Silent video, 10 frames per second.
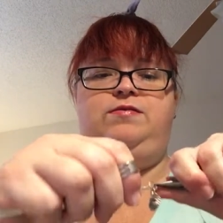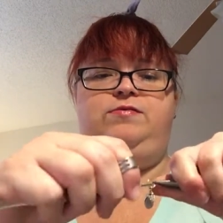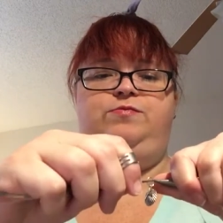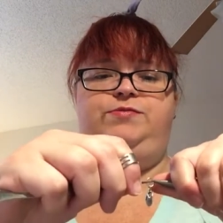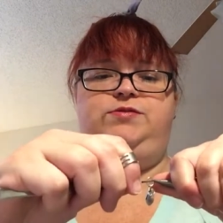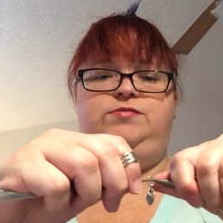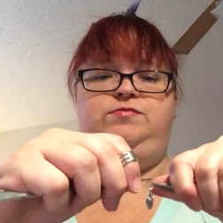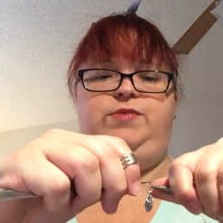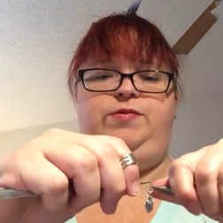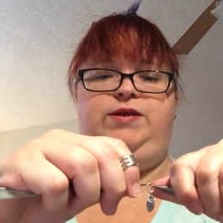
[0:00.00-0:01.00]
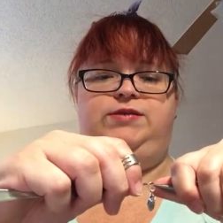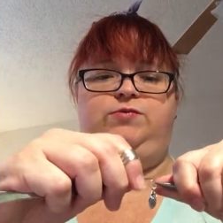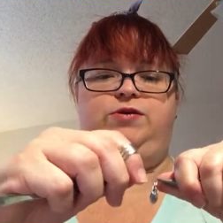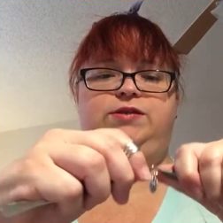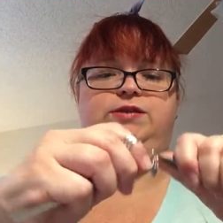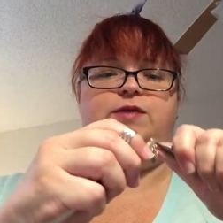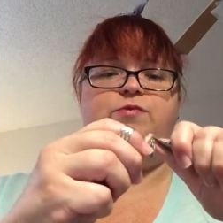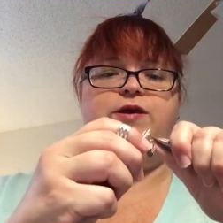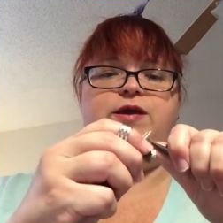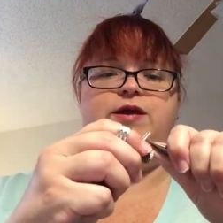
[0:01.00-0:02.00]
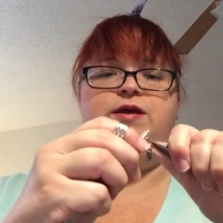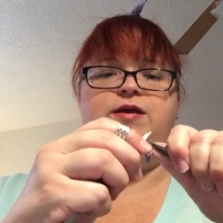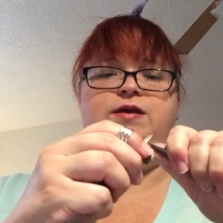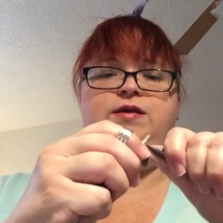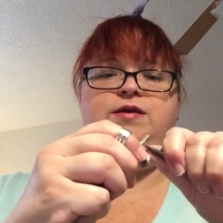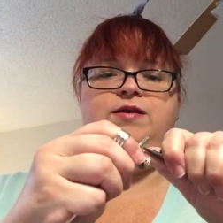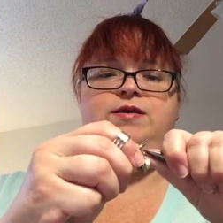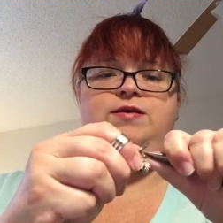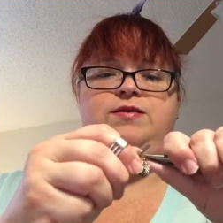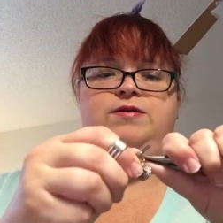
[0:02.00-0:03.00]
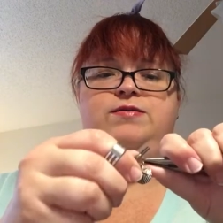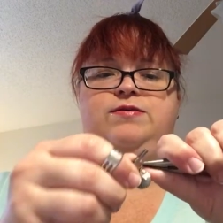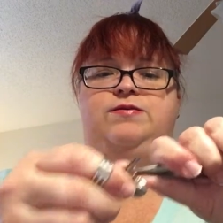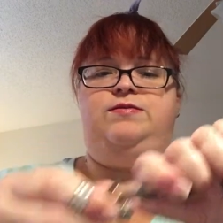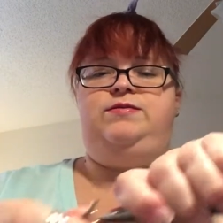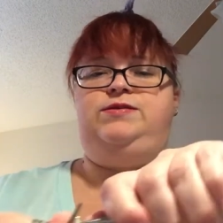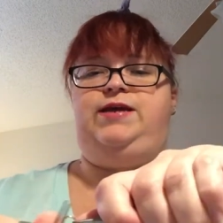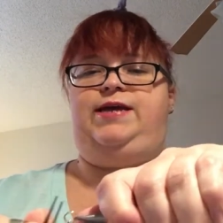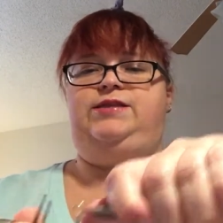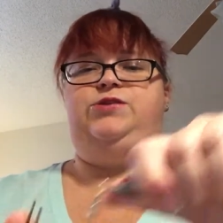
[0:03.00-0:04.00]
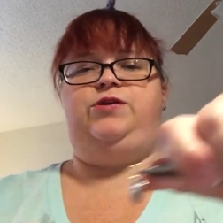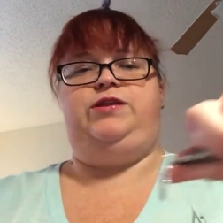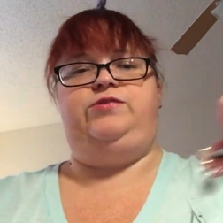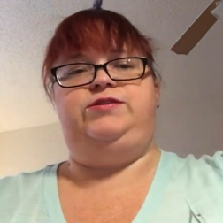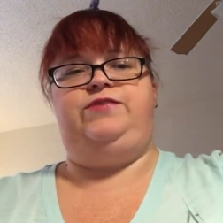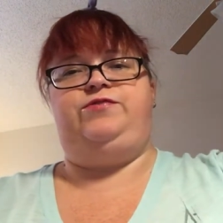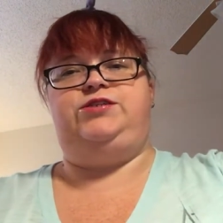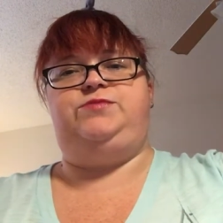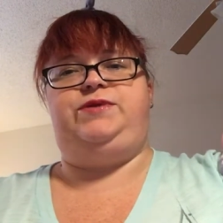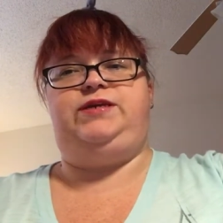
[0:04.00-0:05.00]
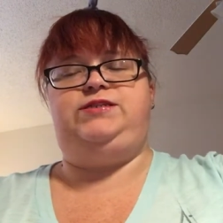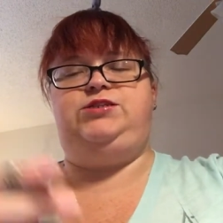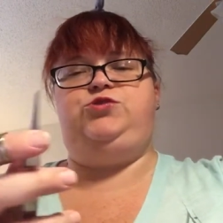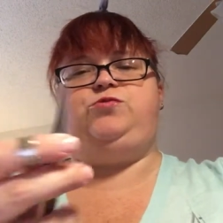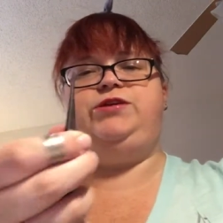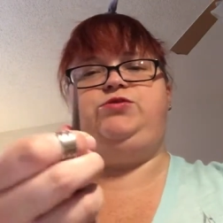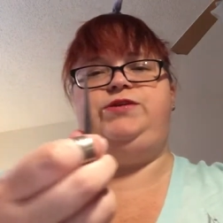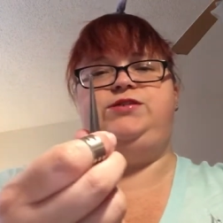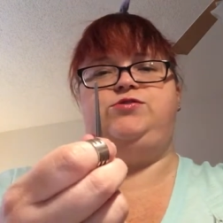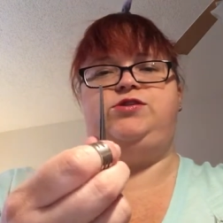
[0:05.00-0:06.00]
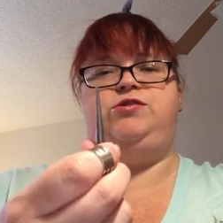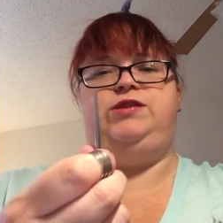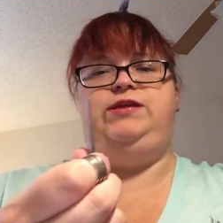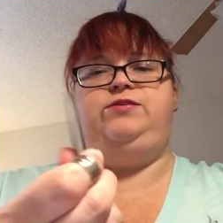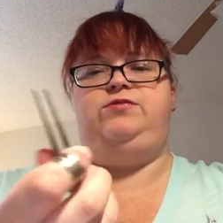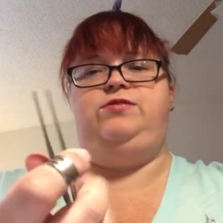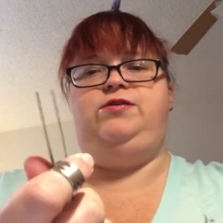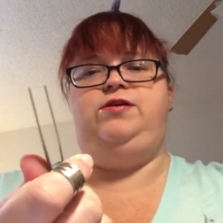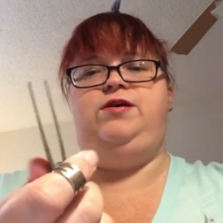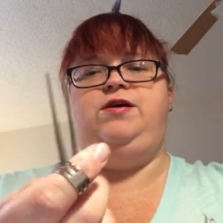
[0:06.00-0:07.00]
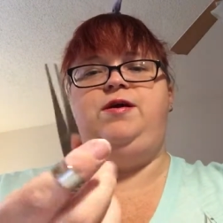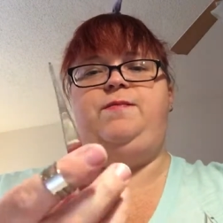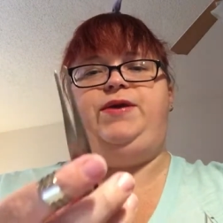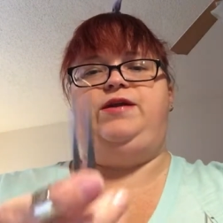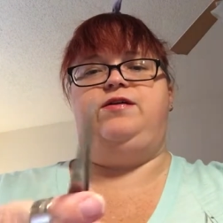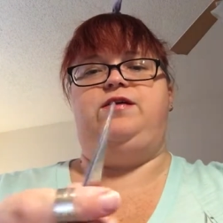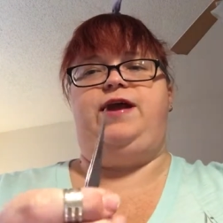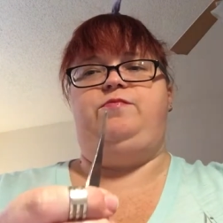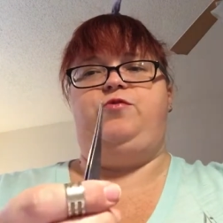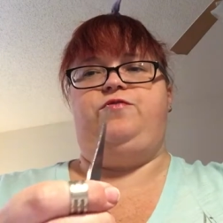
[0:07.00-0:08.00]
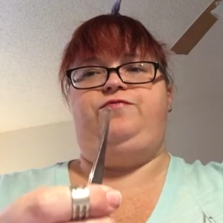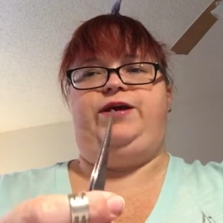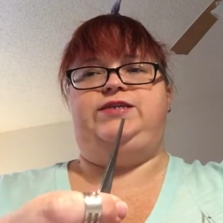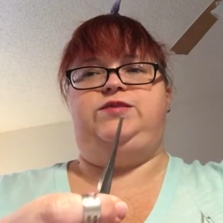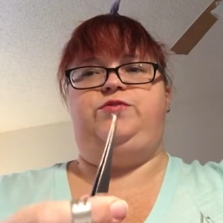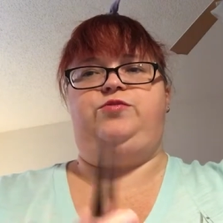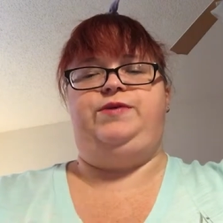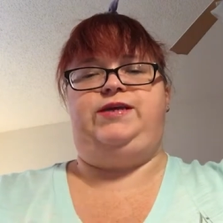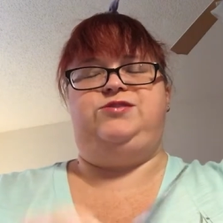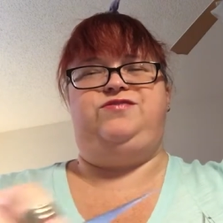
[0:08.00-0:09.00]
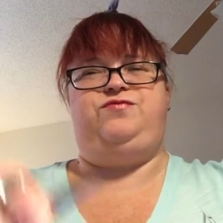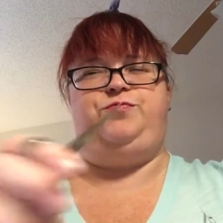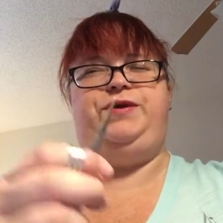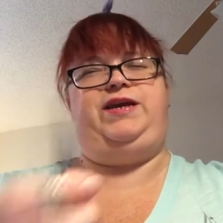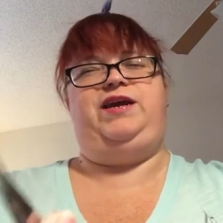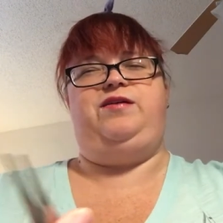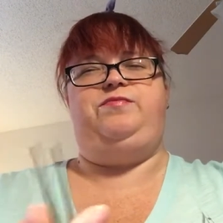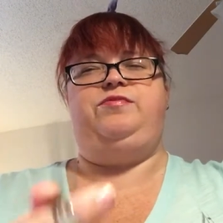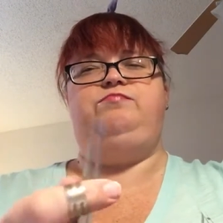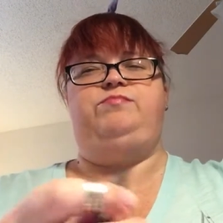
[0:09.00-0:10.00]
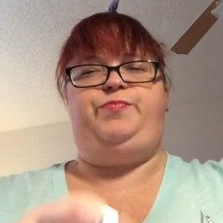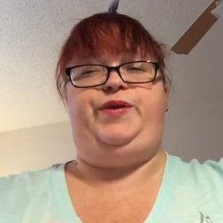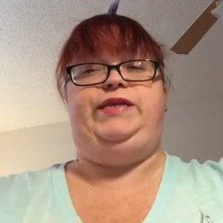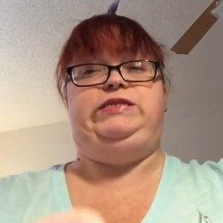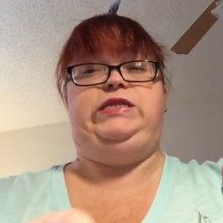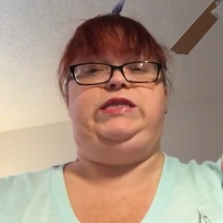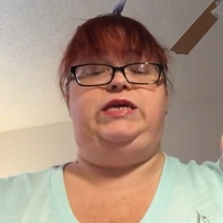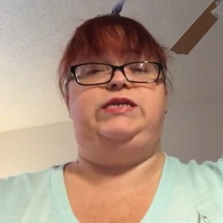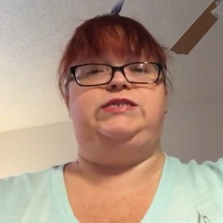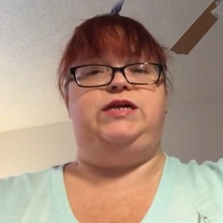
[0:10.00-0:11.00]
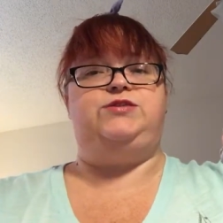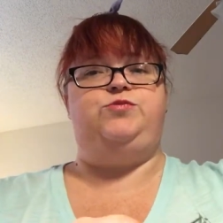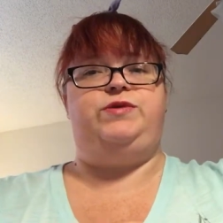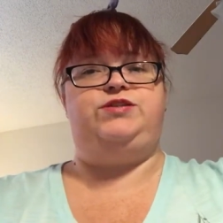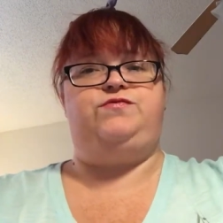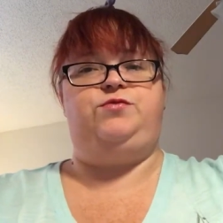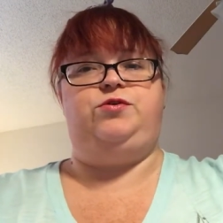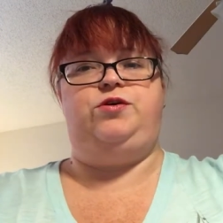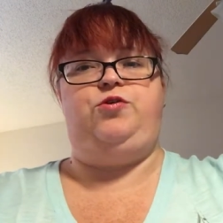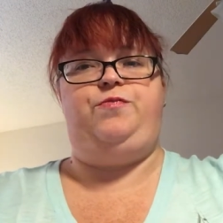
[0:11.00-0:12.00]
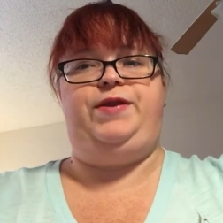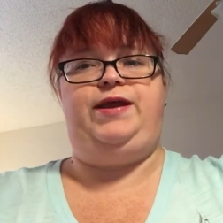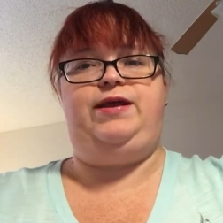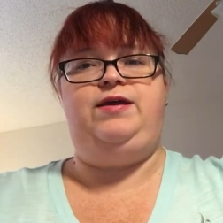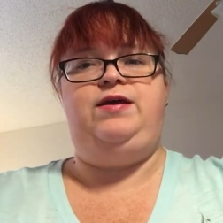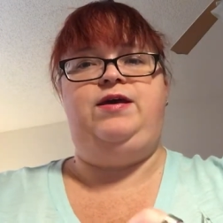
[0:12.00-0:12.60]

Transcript: oops, maybe it doesn't work the same way. See, I had to do it a little different just because the jewelry tweezers are a little bigger and more flexible because they're for picking up beads and things, not so much for opening.